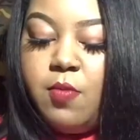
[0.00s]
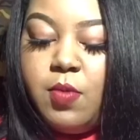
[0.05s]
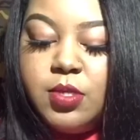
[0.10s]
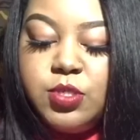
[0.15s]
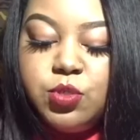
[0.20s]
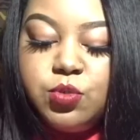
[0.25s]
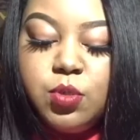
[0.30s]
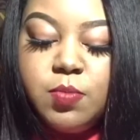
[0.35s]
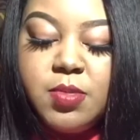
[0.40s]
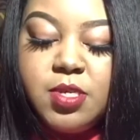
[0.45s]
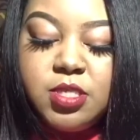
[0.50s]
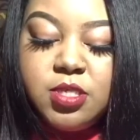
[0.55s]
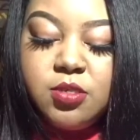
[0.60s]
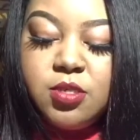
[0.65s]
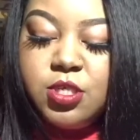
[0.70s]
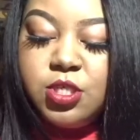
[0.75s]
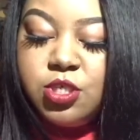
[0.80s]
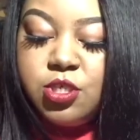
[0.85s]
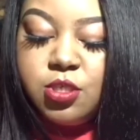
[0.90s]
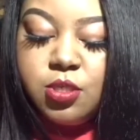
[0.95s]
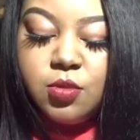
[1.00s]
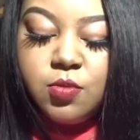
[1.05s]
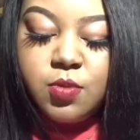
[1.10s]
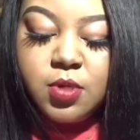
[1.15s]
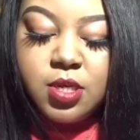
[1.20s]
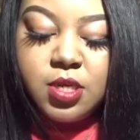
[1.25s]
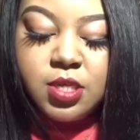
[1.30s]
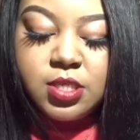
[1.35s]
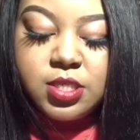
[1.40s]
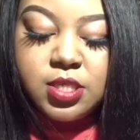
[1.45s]
What drew me to this shoe
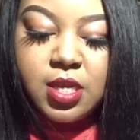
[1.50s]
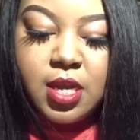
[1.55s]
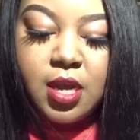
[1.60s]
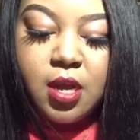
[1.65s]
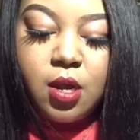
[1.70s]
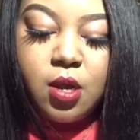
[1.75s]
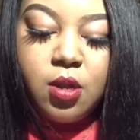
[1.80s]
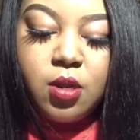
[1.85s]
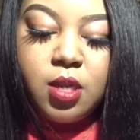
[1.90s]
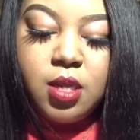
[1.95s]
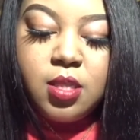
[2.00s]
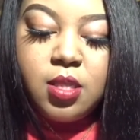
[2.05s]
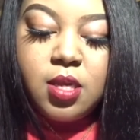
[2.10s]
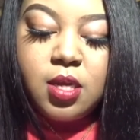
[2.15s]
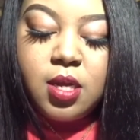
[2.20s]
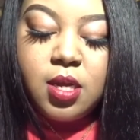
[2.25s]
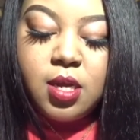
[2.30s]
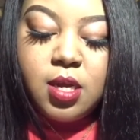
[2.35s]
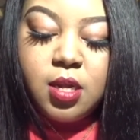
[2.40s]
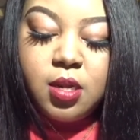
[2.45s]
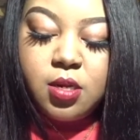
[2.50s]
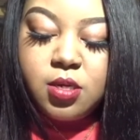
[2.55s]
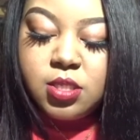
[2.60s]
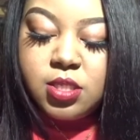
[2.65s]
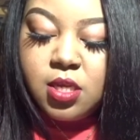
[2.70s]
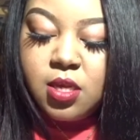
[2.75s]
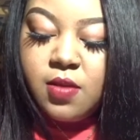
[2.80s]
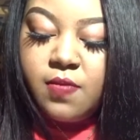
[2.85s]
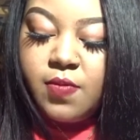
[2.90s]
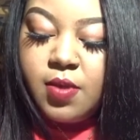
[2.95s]
was not only the colors
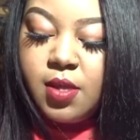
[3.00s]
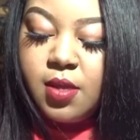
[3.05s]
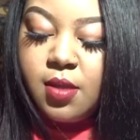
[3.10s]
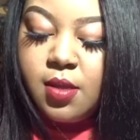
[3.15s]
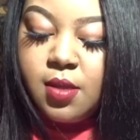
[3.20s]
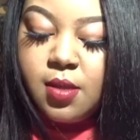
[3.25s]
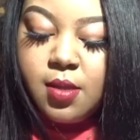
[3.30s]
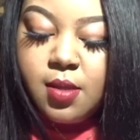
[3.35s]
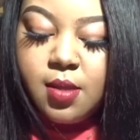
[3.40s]
of it,